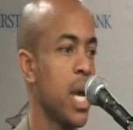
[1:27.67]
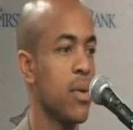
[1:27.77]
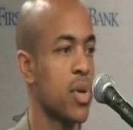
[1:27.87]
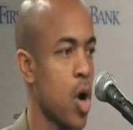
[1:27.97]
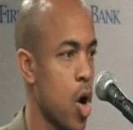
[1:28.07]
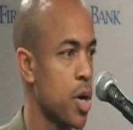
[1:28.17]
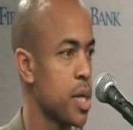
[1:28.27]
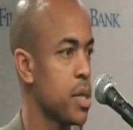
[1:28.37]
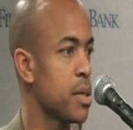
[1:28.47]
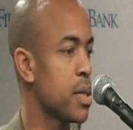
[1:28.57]
Aaron
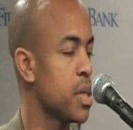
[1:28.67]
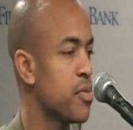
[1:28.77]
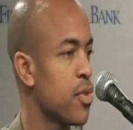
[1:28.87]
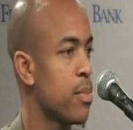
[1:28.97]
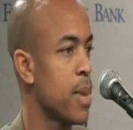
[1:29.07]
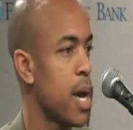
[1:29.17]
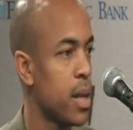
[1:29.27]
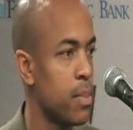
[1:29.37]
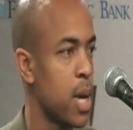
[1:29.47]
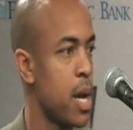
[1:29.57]
Hardy is from
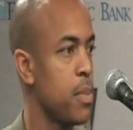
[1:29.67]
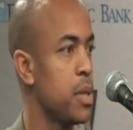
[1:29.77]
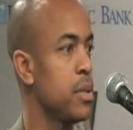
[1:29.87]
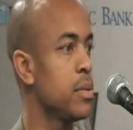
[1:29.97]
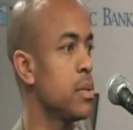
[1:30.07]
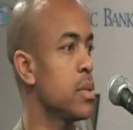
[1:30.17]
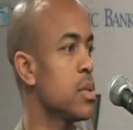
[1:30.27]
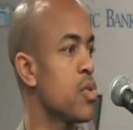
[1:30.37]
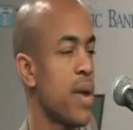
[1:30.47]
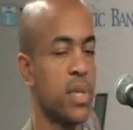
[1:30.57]
Alabama.
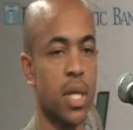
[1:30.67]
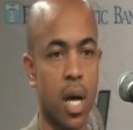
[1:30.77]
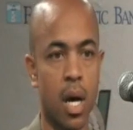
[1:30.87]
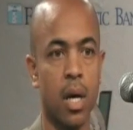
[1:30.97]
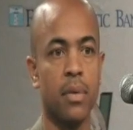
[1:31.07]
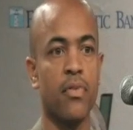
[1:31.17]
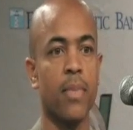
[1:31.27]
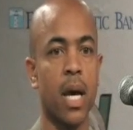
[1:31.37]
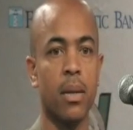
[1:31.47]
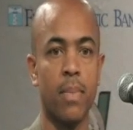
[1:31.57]
Travis Kahn
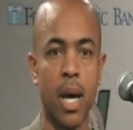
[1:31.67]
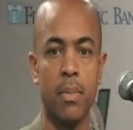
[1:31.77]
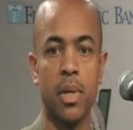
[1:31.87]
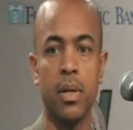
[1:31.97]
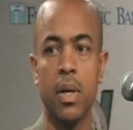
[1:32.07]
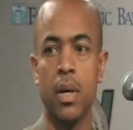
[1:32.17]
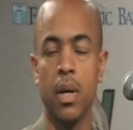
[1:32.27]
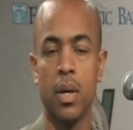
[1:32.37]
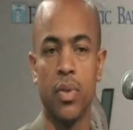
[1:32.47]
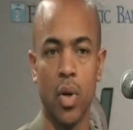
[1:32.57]
from Alabama.
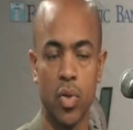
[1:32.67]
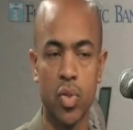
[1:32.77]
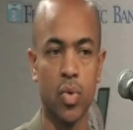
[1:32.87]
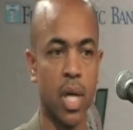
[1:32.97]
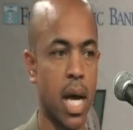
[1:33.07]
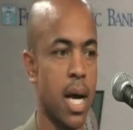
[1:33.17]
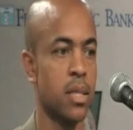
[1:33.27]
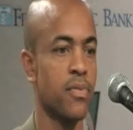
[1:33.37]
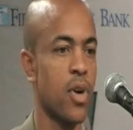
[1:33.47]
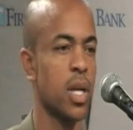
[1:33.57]
Those two
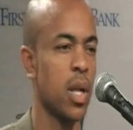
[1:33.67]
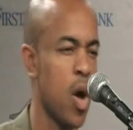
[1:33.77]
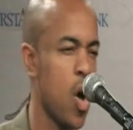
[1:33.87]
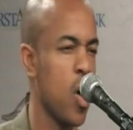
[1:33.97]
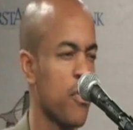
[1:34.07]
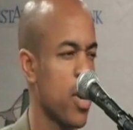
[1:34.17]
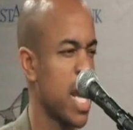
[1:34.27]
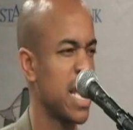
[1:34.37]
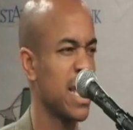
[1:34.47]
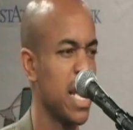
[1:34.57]
guys are very long,
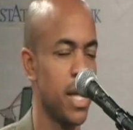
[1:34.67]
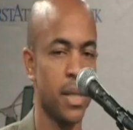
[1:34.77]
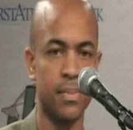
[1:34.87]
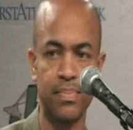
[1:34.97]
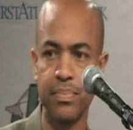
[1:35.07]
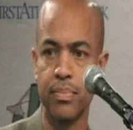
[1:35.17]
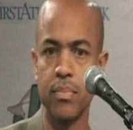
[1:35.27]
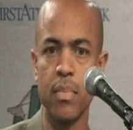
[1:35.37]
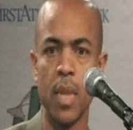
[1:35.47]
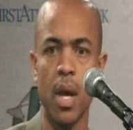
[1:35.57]
very athletic.
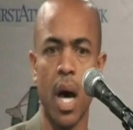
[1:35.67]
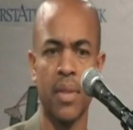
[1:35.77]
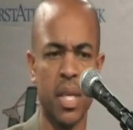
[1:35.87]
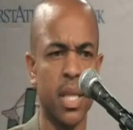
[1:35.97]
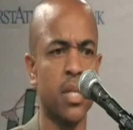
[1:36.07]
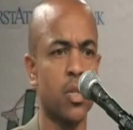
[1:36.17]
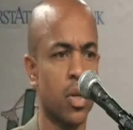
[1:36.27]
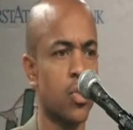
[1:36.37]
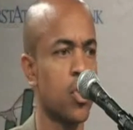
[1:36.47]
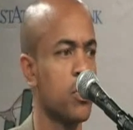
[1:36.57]
I think they
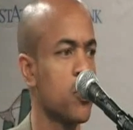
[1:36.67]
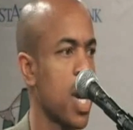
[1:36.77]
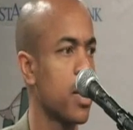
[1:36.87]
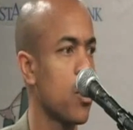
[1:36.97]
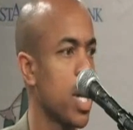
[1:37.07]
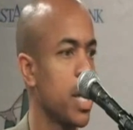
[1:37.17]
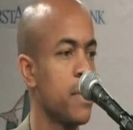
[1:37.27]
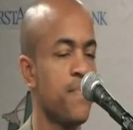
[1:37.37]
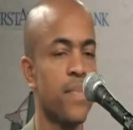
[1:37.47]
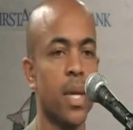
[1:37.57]
should contribute right
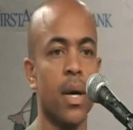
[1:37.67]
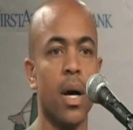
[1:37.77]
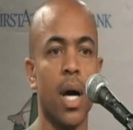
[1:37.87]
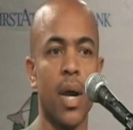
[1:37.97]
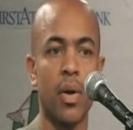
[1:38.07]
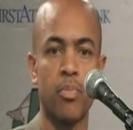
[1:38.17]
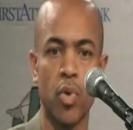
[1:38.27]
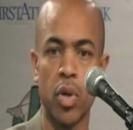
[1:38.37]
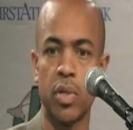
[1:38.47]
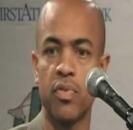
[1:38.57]
away.
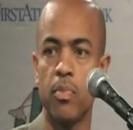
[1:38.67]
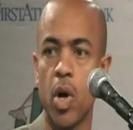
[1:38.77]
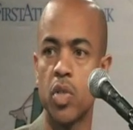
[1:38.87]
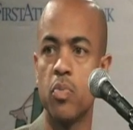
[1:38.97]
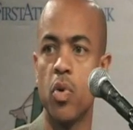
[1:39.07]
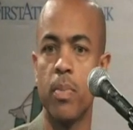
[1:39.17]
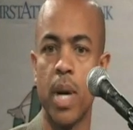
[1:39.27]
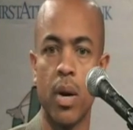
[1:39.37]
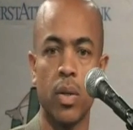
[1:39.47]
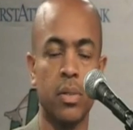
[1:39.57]
Eric Brooks from Baltimore,
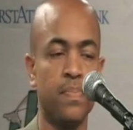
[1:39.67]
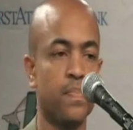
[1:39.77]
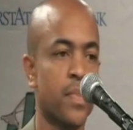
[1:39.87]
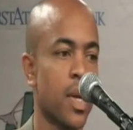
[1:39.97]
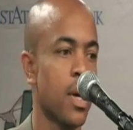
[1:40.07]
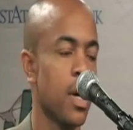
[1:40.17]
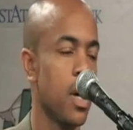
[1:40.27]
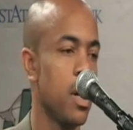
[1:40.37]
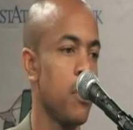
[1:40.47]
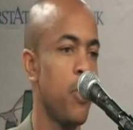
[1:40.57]
Maryland.
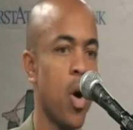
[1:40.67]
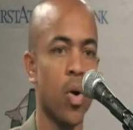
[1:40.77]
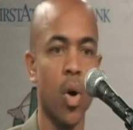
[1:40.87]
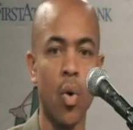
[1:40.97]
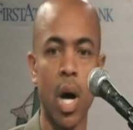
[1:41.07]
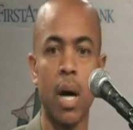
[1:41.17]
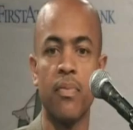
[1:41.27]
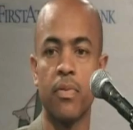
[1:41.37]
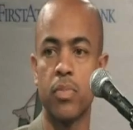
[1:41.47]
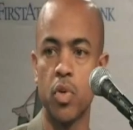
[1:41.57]
Paul
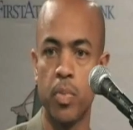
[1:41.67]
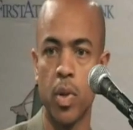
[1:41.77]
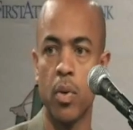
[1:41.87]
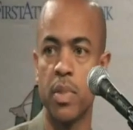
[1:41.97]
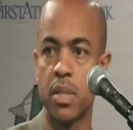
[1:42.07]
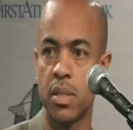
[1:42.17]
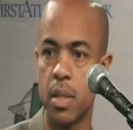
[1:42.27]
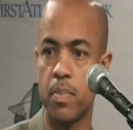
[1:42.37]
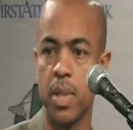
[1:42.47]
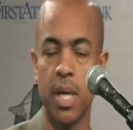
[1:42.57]
Coham from Tupelo,
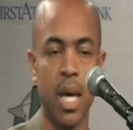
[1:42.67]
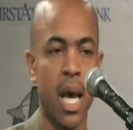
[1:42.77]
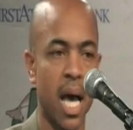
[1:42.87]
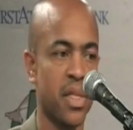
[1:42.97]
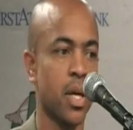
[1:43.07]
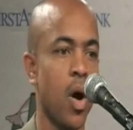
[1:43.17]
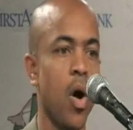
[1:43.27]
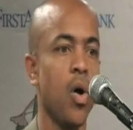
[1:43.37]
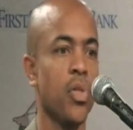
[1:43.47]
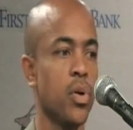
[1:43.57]
Mississippi. I think
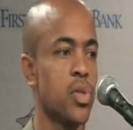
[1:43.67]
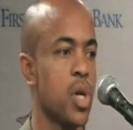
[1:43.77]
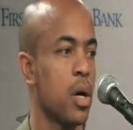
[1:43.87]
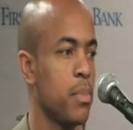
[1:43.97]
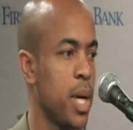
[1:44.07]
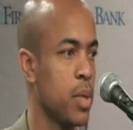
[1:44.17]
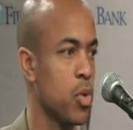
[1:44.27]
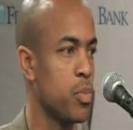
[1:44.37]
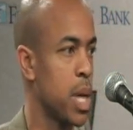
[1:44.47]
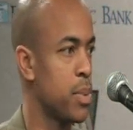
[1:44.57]
all those young
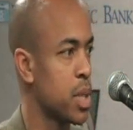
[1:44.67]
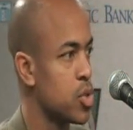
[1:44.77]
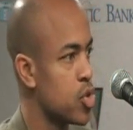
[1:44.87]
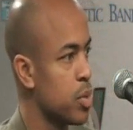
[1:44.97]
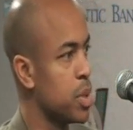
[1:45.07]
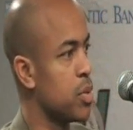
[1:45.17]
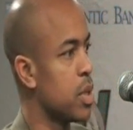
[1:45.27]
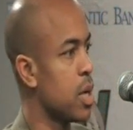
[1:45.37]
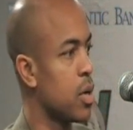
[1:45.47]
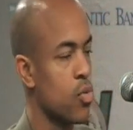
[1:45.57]
men will be able to
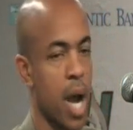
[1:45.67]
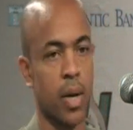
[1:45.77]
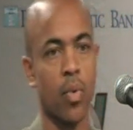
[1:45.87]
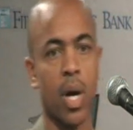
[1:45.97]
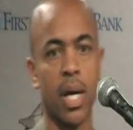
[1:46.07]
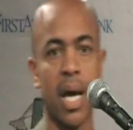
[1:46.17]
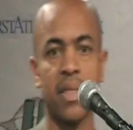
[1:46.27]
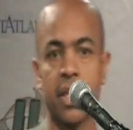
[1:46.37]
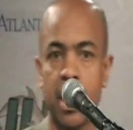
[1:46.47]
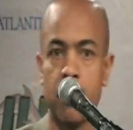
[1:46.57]
contribute right away.
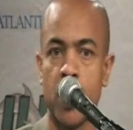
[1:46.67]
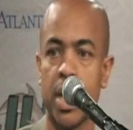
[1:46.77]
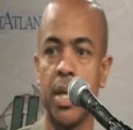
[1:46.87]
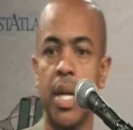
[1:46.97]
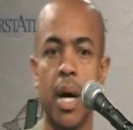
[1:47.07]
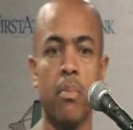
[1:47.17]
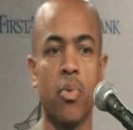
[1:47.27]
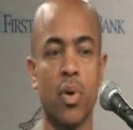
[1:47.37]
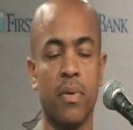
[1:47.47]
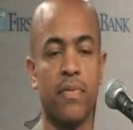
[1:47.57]
I think they bring a
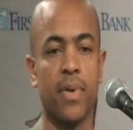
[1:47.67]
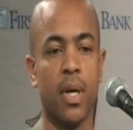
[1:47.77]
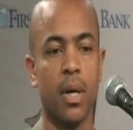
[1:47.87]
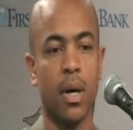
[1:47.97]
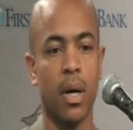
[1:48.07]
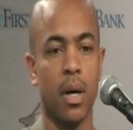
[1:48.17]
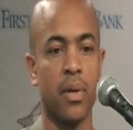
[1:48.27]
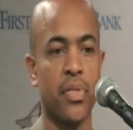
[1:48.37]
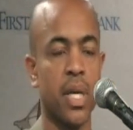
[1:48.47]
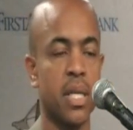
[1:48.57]
number of
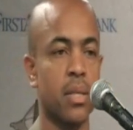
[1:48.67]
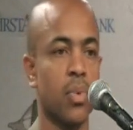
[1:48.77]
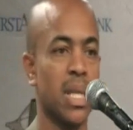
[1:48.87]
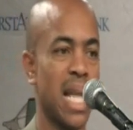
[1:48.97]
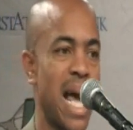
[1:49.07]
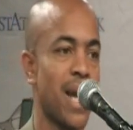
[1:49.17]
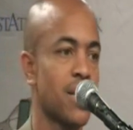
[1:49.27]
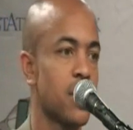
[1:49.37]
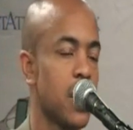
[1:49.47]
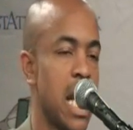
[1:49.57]
things that we
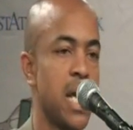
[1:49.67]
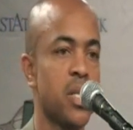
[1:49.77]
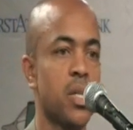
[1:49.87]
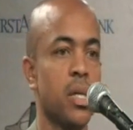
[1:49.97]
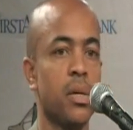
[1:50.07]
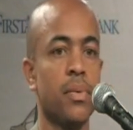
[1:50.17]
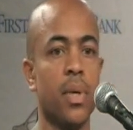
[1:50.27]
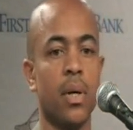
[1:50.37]
lacked last year.